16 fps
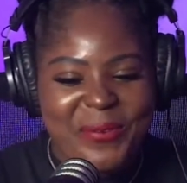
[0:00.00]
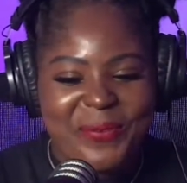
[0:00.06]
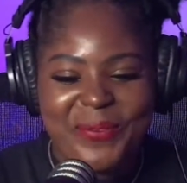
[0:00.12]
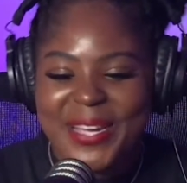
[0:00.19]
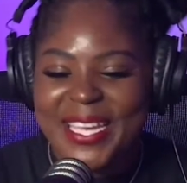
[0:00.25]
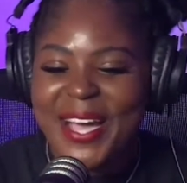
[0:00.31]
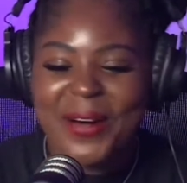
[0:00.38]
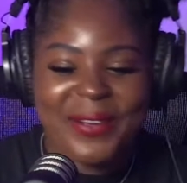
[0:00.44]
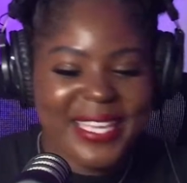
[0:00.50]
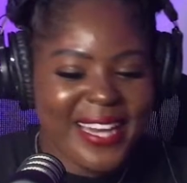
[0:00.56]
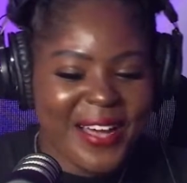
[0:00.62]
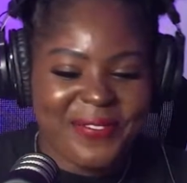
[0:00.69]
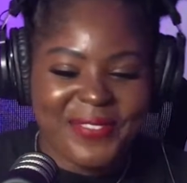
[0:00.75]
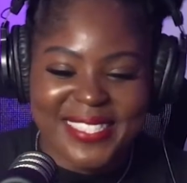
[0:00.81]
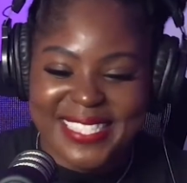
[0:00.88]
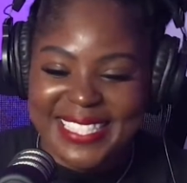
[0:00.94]
We gonna get
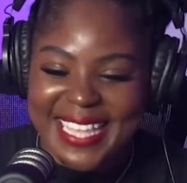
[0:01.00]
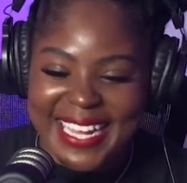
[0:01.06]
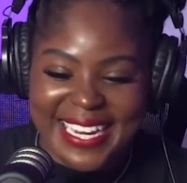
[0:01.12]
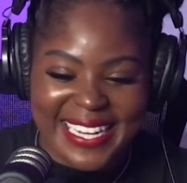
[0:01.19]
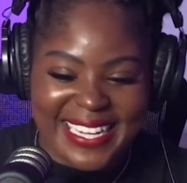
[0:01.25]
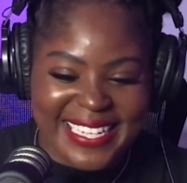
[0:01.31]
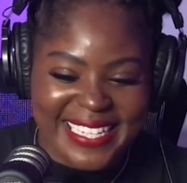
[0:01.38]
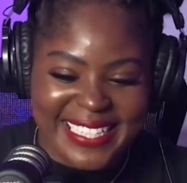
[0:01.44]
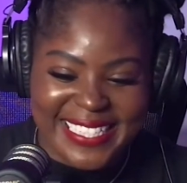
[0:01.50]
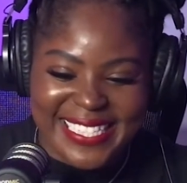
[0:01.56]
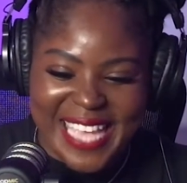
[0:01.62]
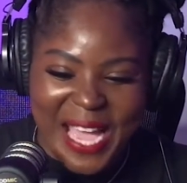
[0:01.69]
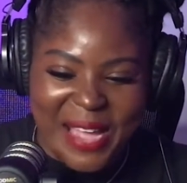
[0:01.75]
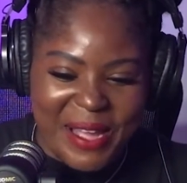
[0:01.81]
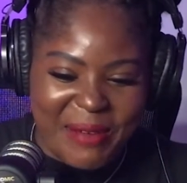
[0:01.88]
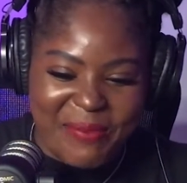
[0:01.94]
off into that at another
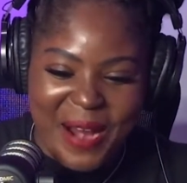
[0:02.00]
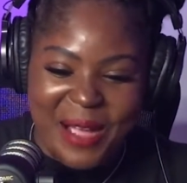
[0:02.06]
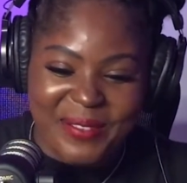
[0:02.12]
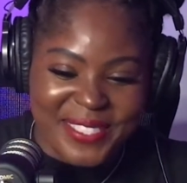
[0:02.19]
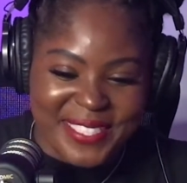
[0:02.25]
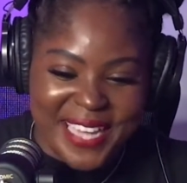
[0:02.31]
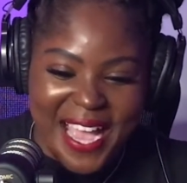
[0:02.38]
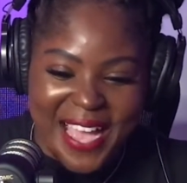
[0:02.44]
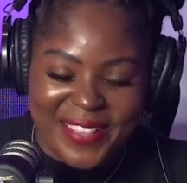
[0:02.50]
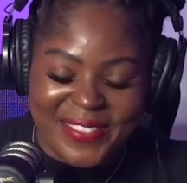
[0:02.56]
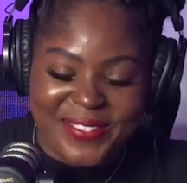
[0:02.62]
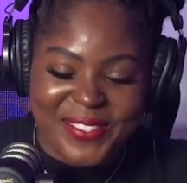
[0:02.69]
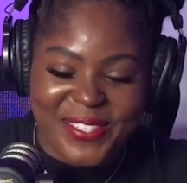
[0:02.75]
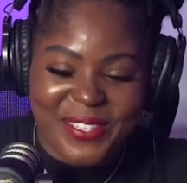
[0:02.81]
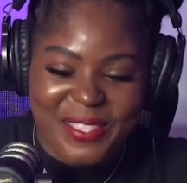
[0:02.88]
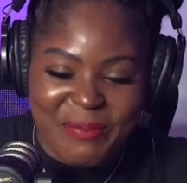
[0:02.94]
time. I promise y'all.
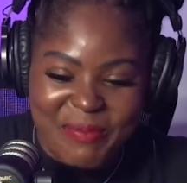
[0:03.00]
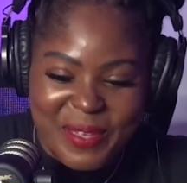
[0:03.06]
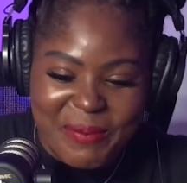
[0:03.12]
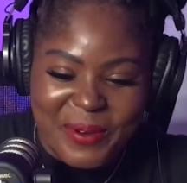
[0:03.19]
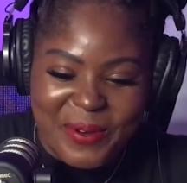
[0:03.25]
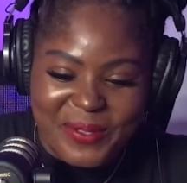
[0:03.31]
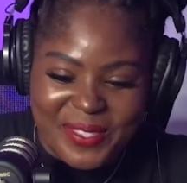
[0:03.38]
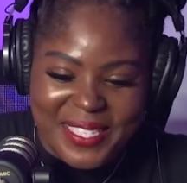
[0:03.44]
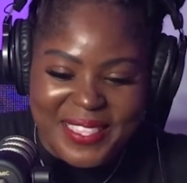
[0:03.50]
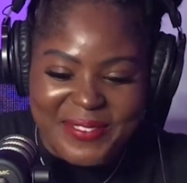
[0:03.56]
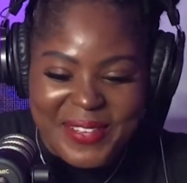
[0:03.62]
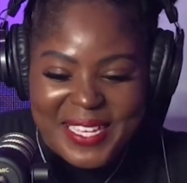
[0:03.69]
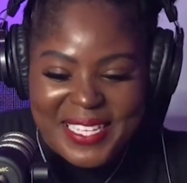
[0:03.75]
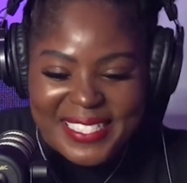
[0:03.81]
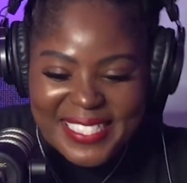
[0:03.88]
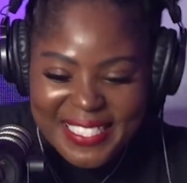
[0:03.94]
To the people, to
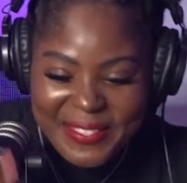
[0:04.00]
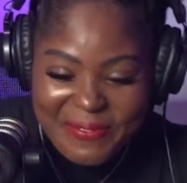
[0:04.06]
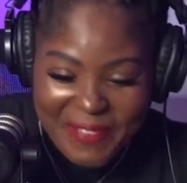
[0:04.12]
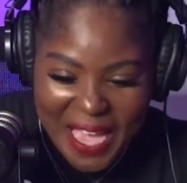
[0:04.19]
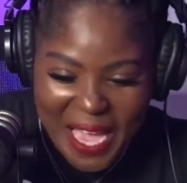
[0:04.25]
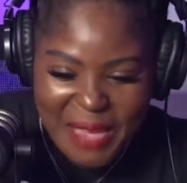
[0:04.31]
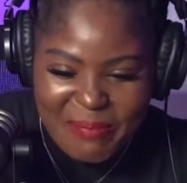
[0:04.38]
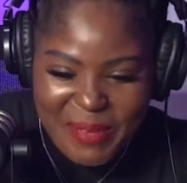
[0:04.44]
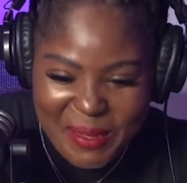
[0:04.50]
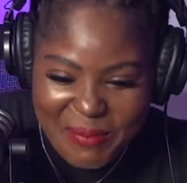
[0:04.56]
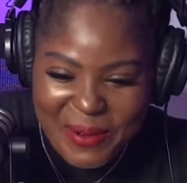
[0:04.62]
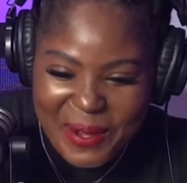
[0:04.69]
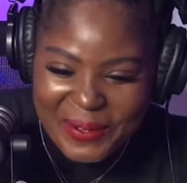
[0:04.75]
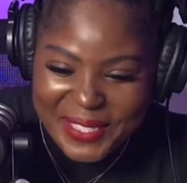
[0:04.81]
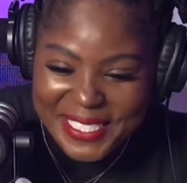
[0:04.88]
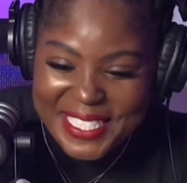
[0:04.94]
the 5
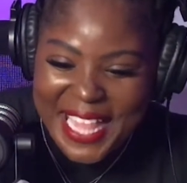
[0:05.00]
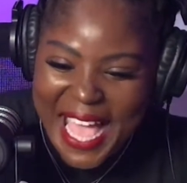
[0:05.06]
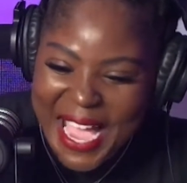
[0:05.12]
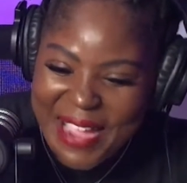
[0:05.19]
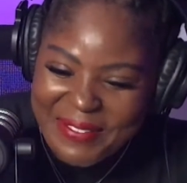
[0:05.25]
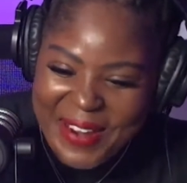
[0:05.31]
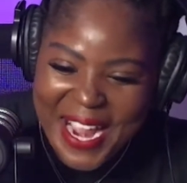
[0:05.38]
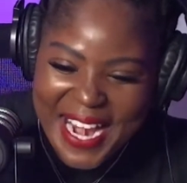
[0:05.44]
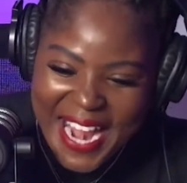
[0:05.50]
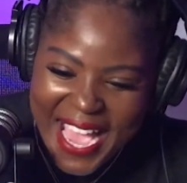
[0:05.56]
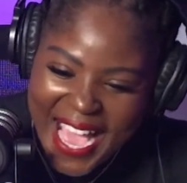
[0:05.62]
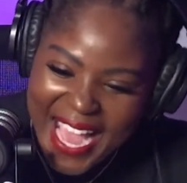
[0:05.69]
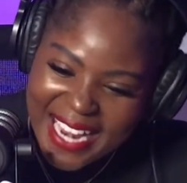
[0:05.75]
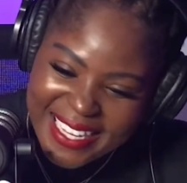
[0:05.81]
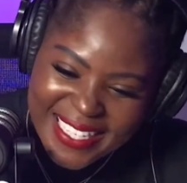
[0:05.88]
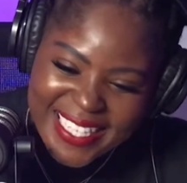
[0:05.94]
people on this live right
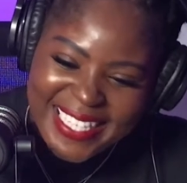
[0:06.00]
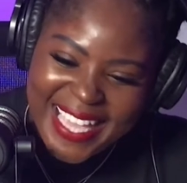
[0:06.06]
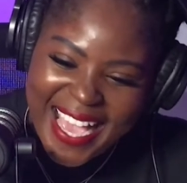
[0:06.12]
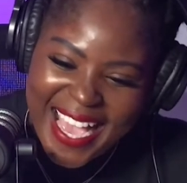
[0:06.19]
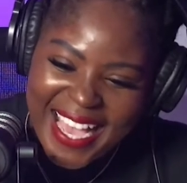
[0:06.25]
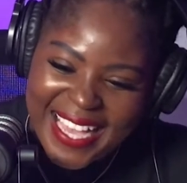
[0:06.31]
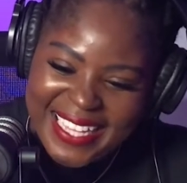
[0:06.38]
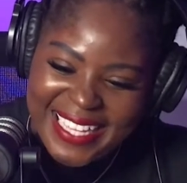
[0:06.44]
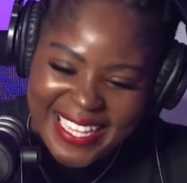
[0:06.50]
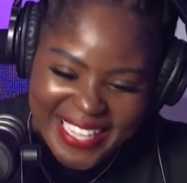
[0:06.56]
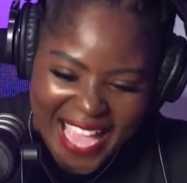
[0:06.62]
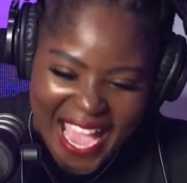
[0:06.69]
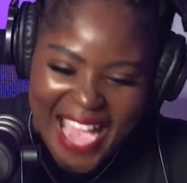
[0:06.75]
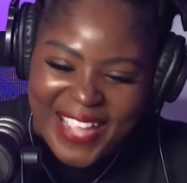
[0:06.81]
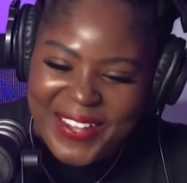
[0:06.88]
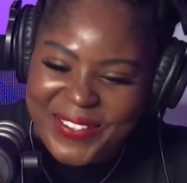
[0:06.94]
now, I love y'all, and
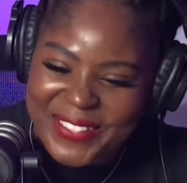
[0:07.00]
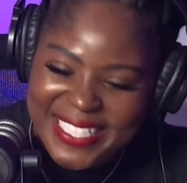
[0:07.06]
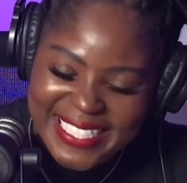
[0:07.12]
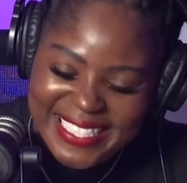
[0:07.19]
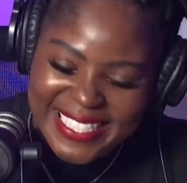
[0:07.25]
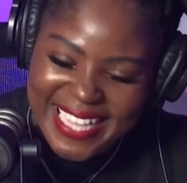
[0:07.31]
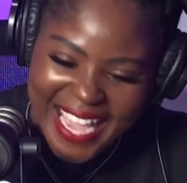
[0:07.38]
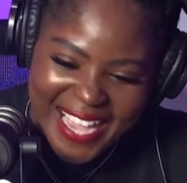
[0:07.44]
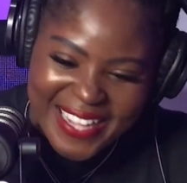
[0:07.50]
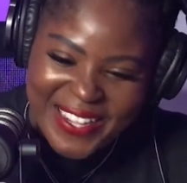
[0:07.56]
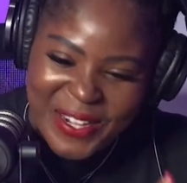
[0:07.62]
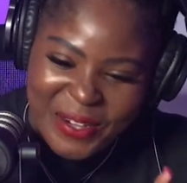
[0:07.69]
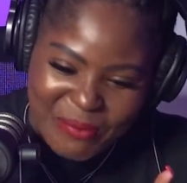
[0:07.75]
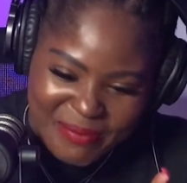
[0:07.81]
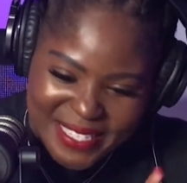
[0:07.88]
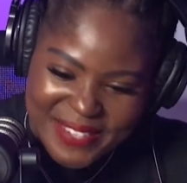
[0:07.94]
y'all
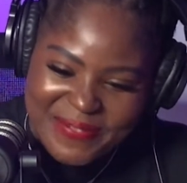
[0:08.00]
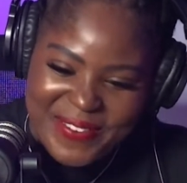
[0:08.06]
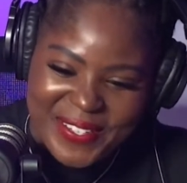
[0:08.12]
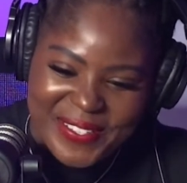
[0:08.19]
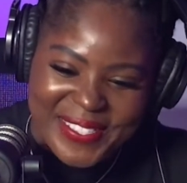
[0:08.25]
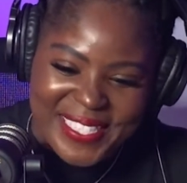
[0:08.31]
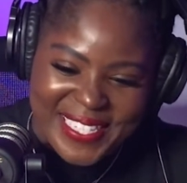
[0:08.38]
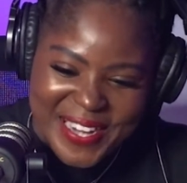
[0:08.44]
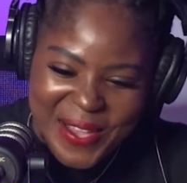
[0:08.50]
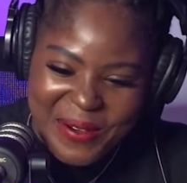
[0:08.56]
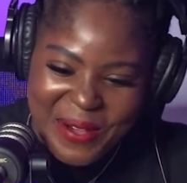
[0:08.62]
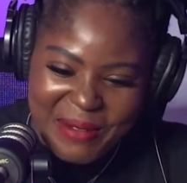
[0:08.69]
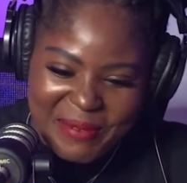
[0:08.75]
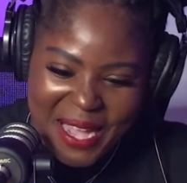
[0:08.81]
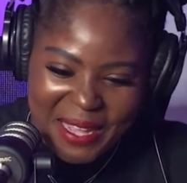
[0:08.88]
gonna be the first to know.